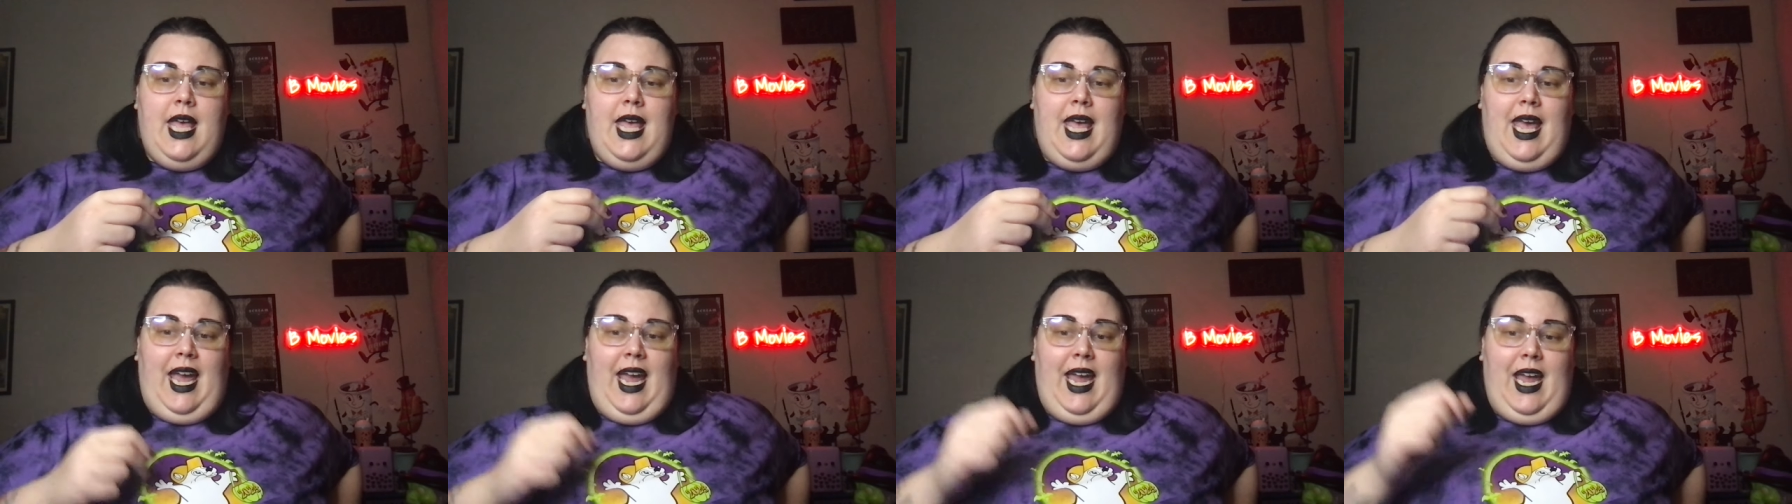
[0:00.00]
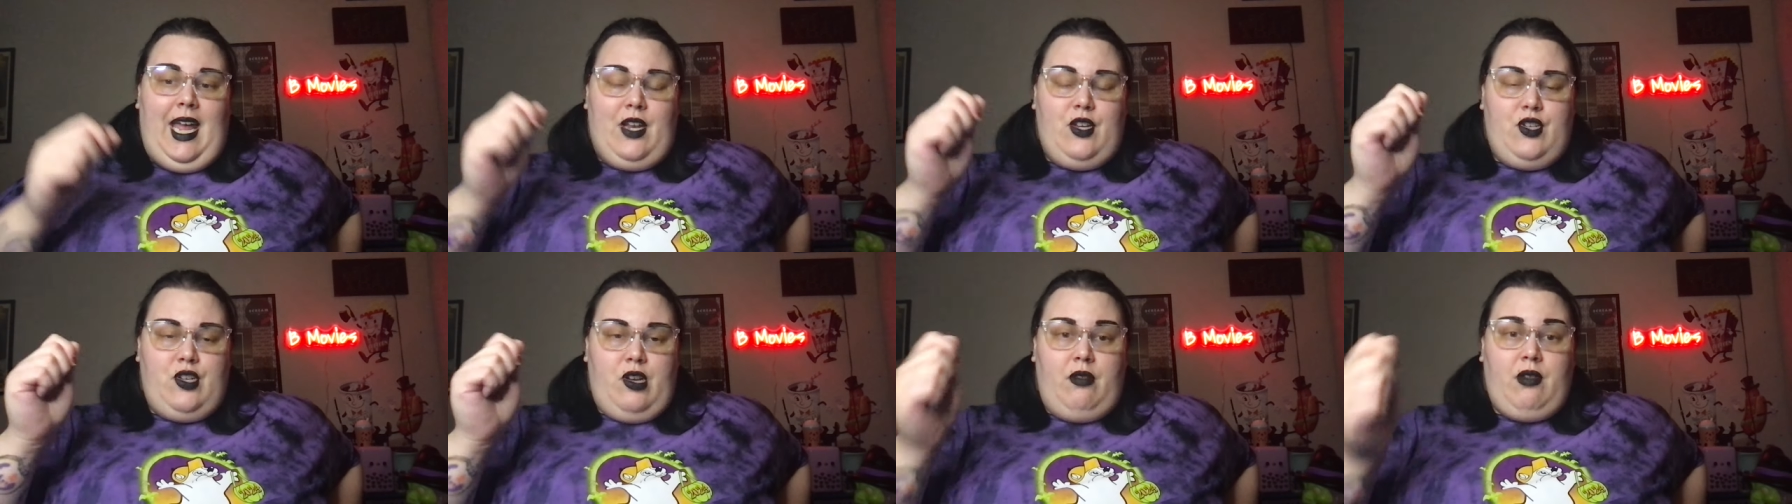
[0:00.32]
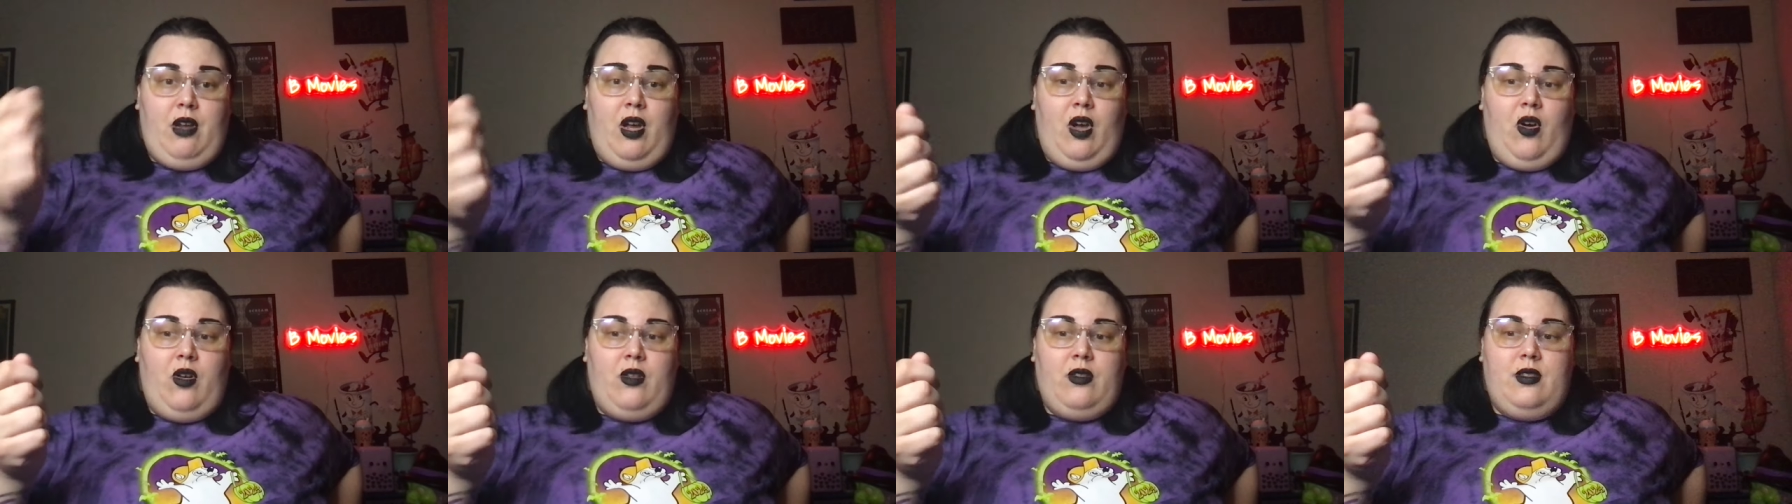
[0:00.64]
And
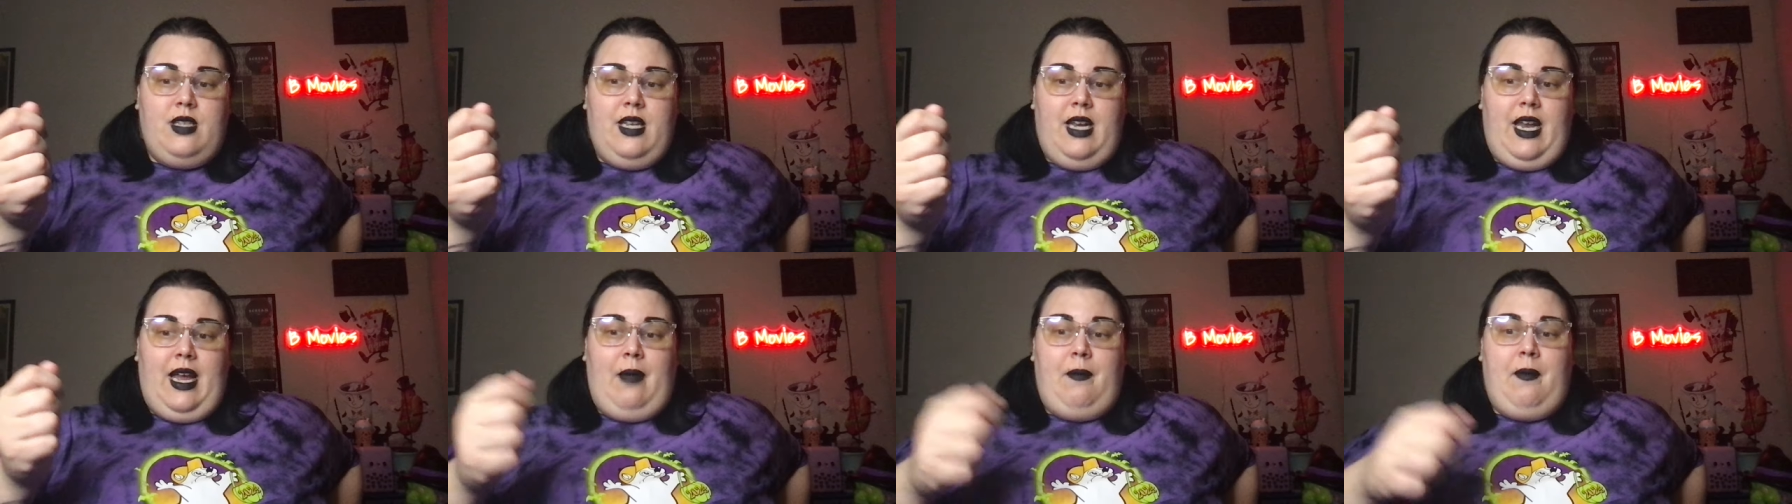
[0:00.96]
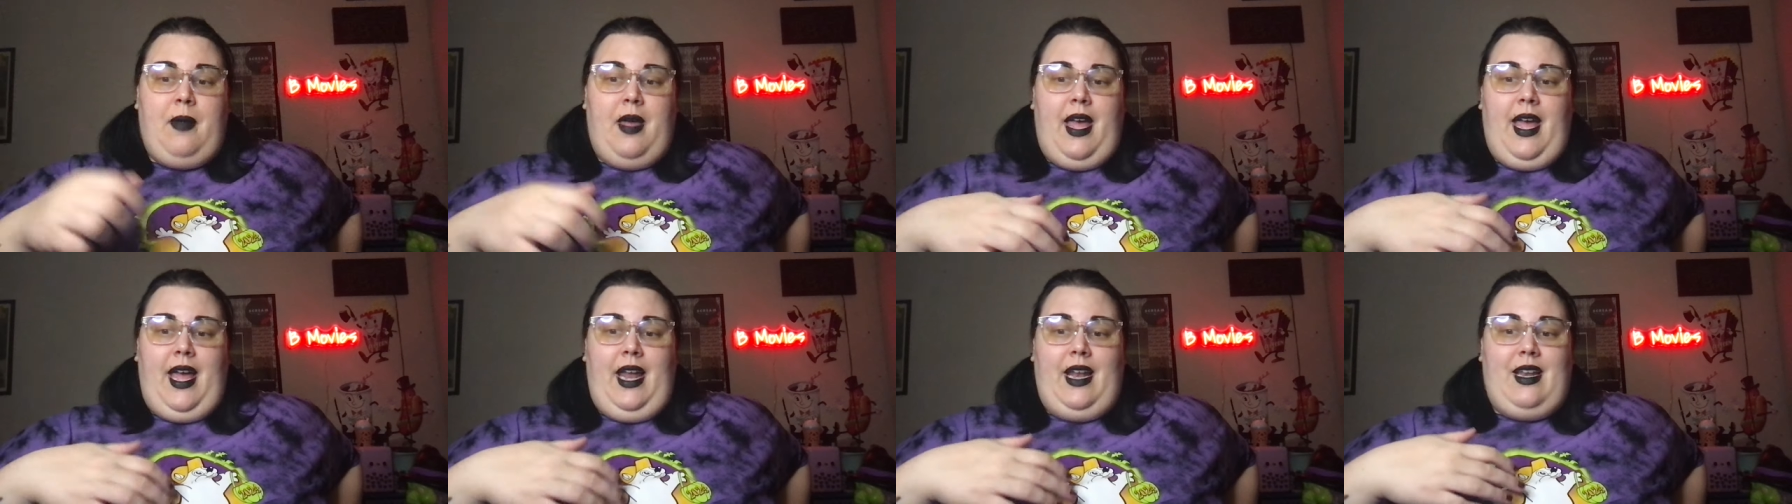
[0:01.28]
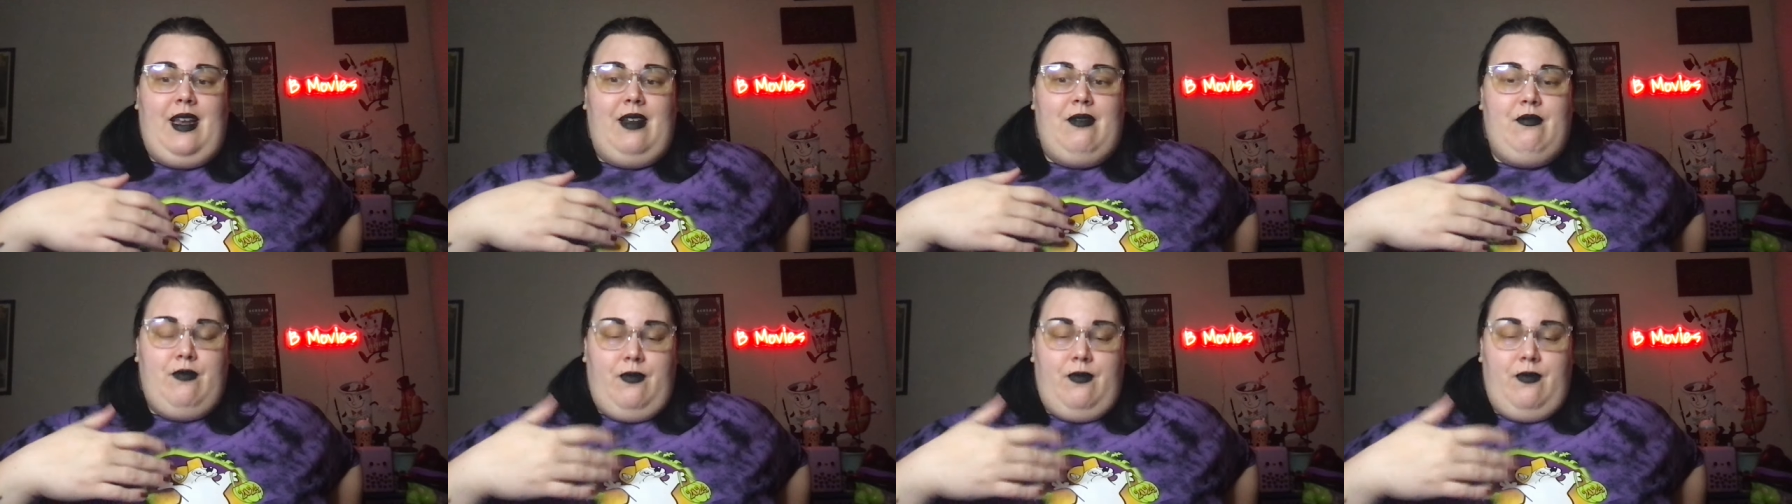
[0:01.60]
Jonah holds it up, and